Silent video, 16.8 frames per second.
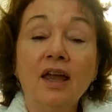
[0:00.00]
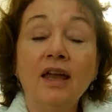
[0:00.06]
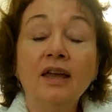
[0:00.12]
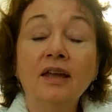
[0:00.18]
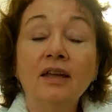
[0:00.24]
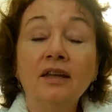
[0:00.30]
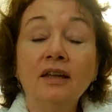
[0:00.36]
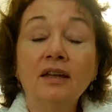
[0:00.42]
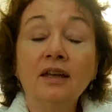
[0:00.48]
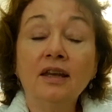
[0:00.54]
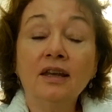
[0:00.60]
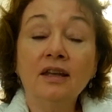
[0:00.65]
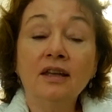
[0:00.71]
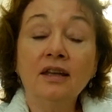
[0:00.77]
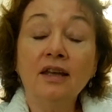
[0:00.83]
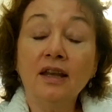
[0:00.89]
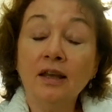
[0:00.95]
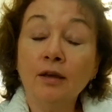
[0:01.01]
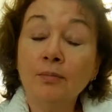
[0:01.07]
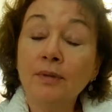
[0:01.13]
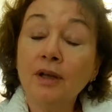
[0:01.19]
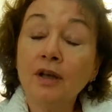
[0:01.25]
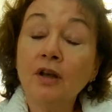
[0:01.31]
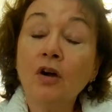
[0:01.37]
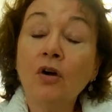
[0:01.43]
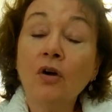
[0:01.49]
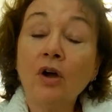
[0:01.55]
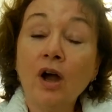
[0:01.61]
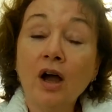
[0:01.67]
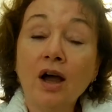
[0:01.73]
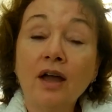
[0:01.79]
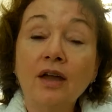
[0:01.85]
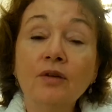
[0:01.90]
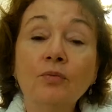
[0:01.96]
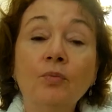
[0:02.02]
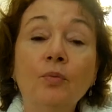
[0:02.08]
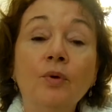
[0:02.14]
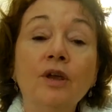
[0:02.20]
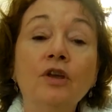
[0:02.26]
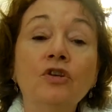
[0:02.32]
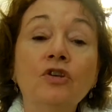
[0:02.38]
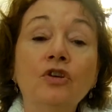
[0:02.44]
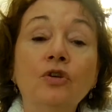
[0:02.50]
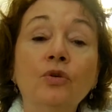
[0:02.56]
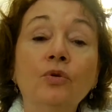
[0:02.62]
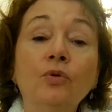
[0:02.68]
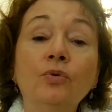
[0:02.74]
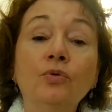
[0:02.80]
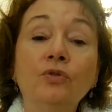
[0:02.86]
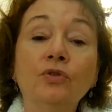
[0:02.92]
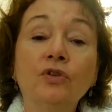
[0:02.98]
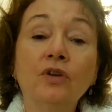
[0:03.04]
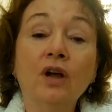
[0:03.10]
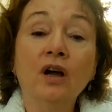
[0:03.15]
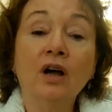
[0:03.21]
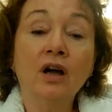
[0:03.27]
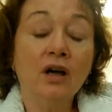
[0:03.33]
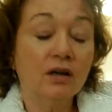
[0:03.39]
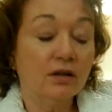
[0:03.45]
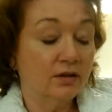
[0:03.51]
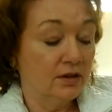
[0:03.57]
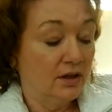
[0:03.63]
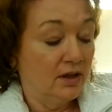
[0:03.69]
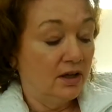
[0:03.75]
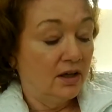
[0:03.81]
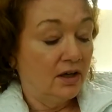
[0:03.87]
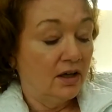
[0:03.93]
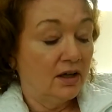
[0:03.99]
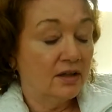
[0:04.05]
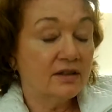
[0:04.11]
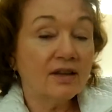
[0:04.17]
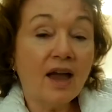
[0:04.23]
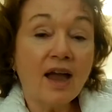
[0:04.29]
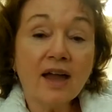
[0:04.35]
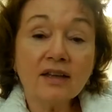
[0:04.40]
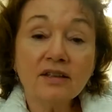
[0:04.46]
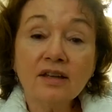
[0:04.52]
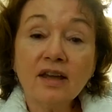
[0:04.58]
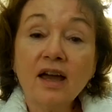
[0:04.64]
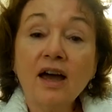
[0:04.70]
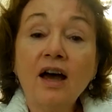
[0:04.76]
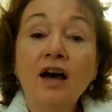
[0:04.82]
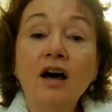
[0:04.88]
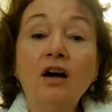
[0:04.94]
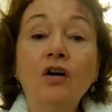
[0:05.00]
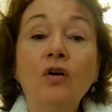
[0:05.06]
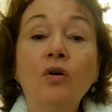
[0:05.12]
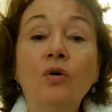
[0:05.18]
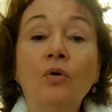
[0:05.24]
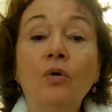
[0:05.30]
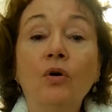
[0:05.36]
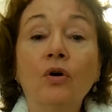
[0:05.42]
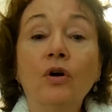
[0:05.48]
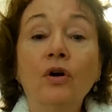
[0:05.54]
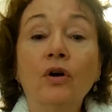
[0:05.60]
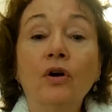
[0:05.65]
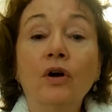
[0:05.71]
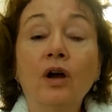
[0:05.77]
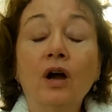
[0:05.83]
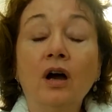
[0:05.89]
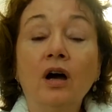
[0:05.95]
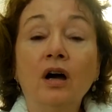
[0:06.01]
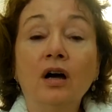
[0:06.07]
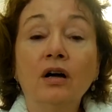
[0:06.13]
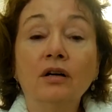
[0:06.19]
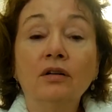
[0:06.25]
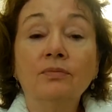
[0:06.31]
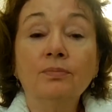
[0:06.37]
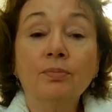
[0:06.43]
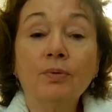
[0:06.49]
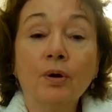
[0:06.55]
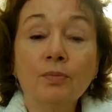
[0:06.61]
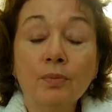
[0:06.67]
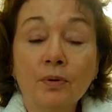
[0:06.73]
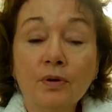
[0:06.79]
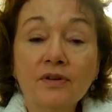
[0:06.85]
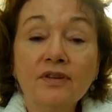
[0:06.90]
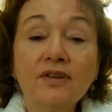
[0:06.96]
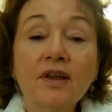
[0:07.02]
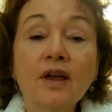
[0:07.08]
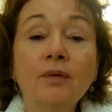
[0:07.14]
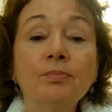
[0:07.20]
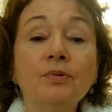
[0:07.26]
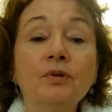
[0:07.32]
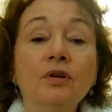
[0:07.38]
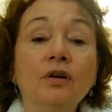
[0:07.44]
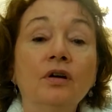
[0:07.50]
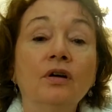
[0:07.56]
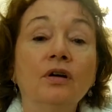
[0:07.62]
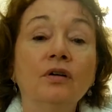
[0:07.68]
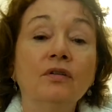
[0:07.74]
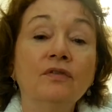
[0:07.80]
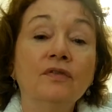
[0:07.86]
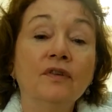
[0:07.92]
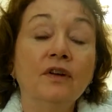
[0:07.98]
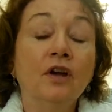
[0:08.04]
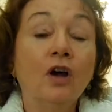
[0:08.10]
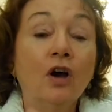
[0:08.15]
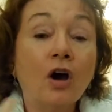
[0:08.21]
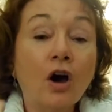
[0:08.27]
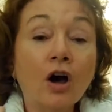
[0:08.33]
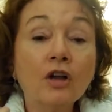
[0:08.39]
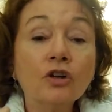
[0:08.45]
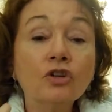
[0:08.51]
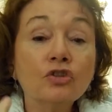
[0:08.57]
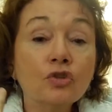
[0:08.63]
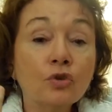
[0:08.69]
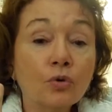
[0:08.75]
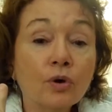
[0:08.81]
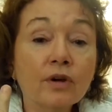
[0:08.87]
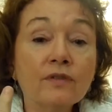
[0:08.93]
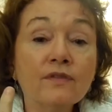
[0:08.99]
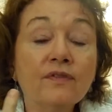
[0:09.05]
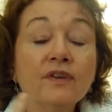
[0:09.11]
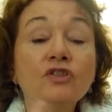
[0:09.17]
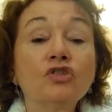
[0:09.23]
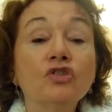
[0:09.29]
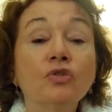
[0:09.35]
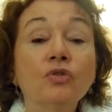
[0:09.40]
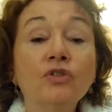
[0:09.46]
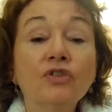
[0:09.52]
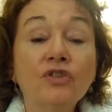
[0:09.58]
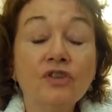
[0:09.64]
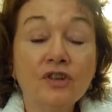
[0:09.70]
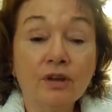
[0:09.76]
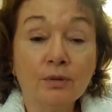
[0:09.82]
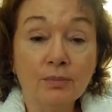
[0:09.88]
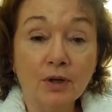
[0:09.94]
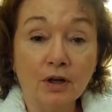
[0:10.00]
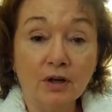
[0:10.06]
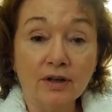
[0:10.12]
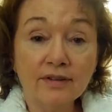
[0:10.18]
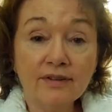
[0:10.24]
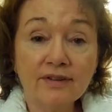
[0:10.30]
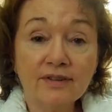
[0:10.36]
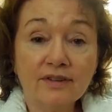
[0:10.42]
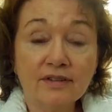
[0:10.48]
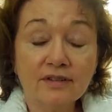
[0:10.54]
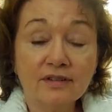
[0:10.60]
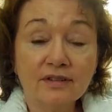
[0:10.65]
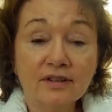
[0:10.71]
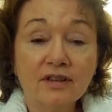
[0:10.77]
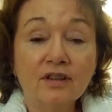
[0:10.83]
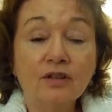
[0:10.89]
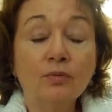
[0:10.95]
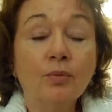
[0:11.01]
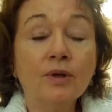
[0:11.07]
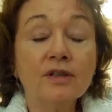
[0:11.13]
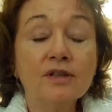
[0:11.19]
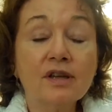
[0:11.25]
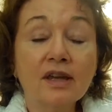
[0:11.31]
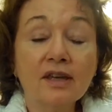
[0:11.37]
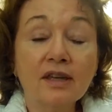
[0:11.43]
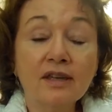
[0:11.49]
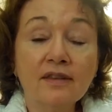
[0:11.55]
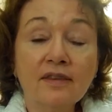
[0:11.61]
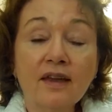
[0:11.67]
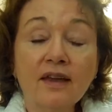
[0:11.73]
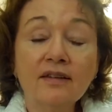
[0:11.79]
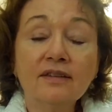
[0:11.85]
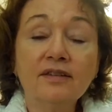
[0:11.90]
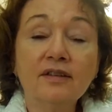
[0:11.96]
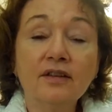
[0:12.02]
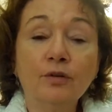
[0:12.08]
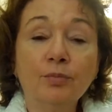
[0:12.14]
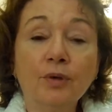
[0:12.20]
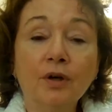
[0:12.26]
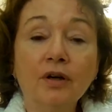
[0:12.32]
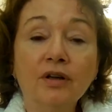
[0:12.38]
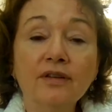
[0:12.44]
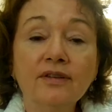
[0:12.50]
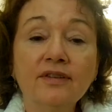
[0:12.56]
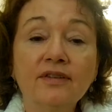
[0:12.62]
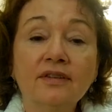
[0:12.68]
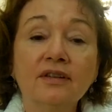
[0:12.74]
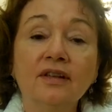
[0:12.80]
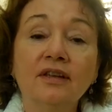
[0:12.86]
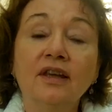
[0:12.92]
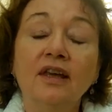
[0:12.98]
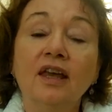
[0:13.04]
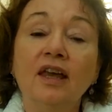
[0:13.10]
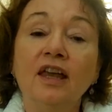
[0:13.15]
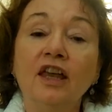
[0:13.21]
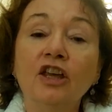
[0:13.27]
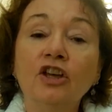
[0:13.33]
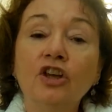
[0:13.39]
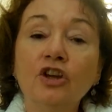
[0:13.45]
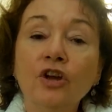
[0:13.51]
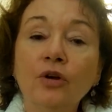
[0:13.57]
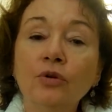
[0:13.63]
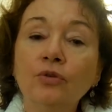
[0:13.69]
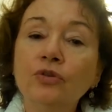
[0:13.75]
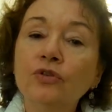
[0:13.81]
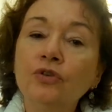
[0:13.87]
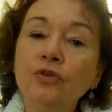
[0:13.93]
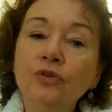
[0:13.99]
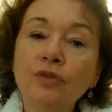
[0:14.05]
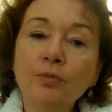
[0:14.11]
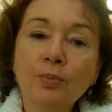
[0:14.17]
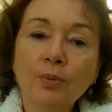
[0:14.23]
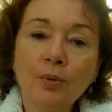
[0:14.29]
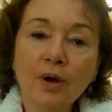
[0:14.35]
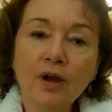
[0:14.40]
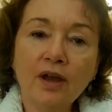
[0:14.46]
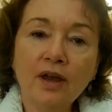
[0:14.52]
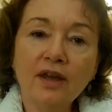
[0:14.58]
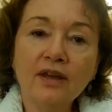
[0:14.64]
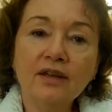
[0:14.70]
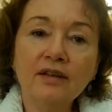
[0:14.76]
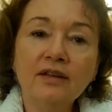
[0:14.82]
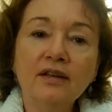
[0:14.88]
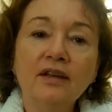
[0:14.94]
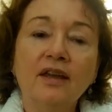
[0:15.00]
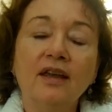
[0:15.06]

and in MNRI we use tactile or proprioceptive, auditory, visual stimulus. We take in that stimulus. It goes to the brain,